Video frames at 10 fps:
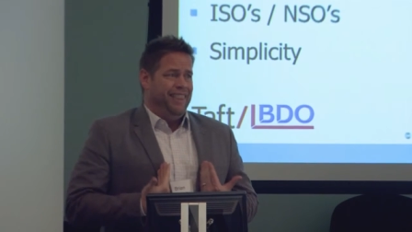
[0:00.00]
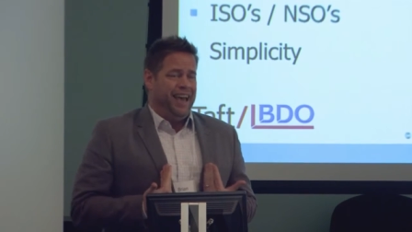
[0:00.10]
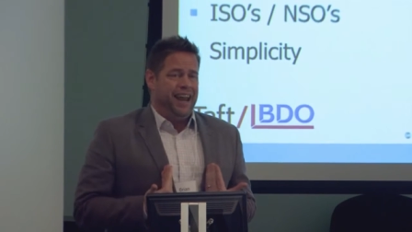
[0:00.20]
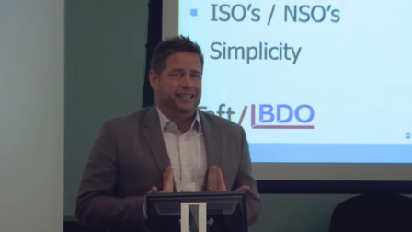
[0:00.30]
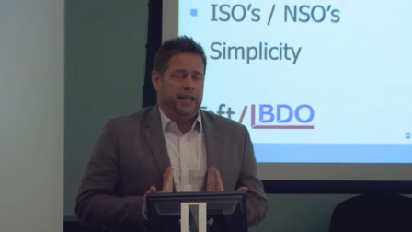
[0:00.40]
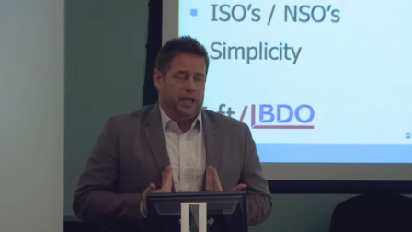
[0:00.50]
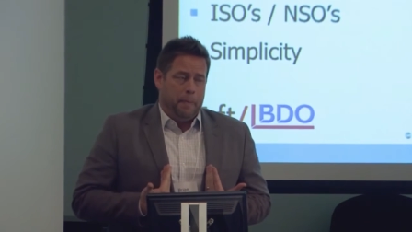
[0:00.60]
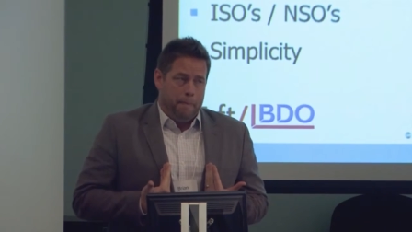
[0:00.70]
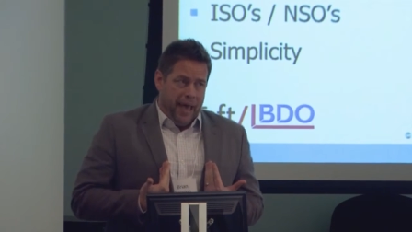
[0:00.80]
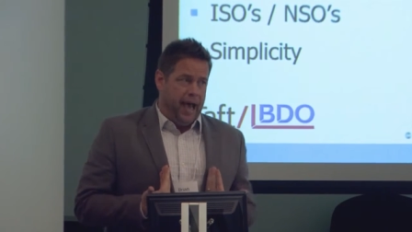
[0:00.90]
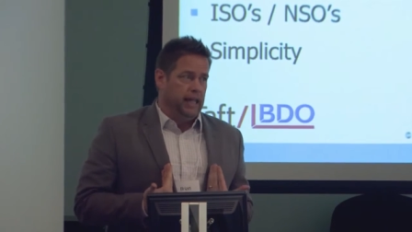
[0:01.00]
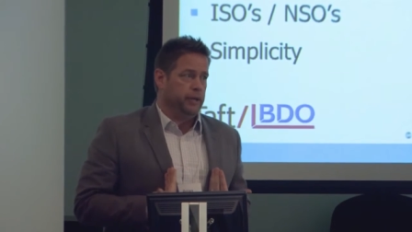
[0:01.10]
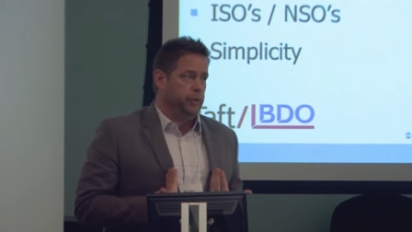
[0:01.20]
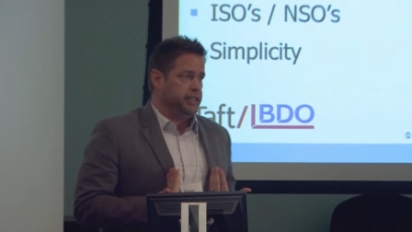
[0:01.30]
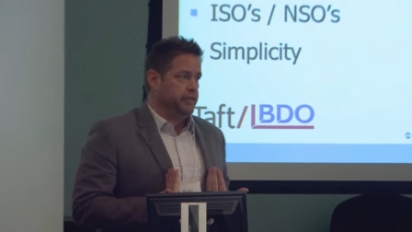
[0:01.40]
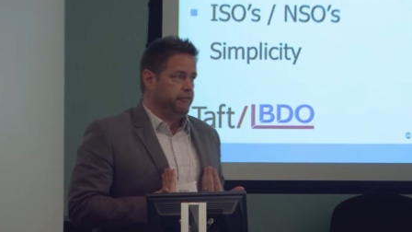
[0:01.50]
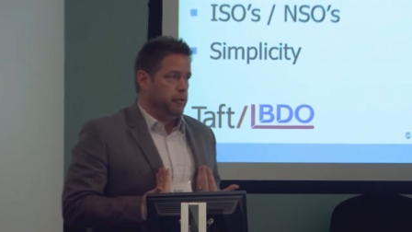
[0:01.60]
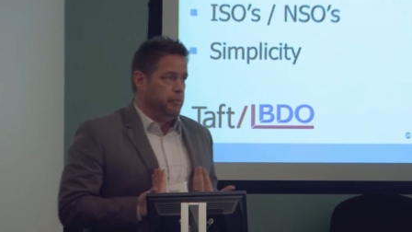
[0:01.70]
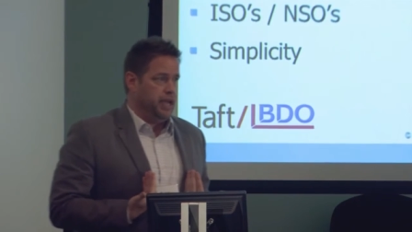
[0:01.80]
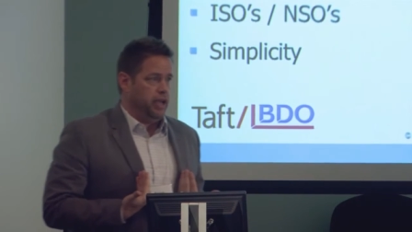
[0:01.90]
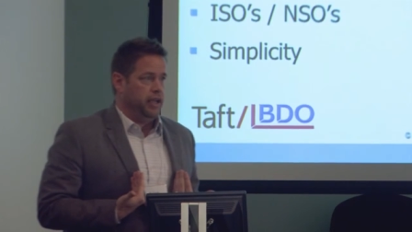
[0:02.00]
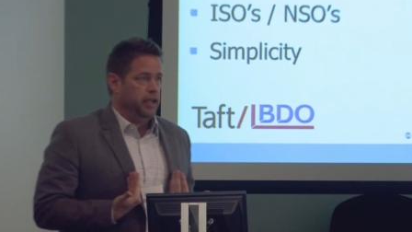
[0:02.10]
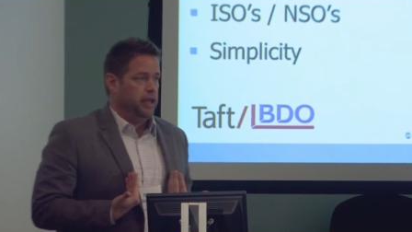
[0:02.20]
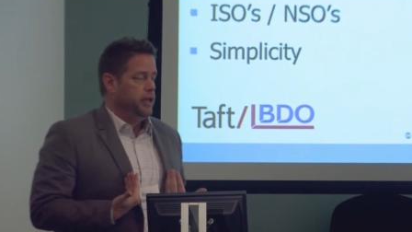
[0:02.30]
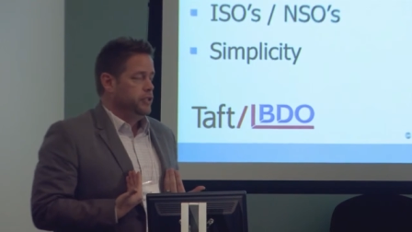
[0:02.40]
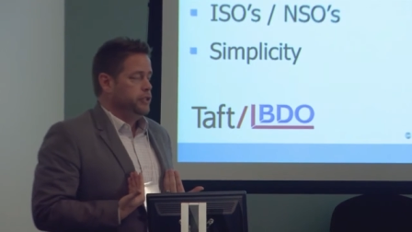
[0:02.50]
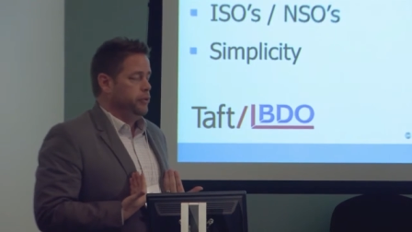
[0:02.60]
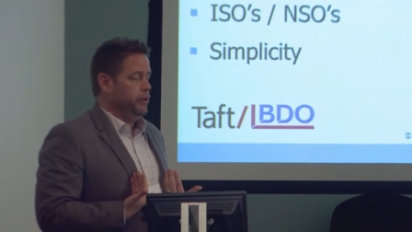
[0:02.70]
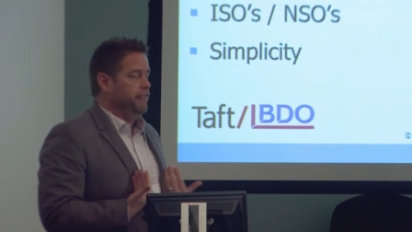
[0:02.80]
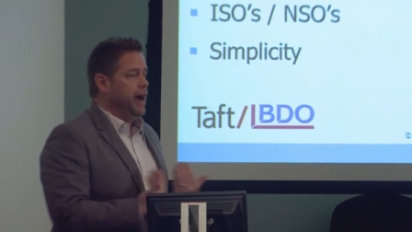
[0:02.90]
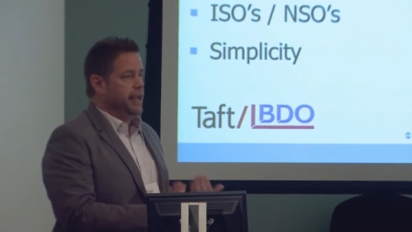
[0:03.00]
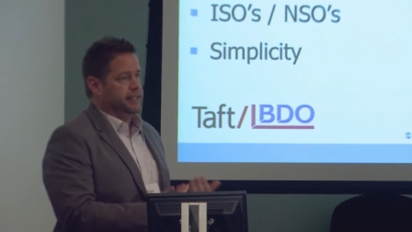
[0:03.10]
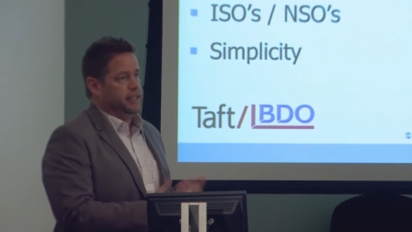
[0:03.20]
That isn't a compelling reason for me to advise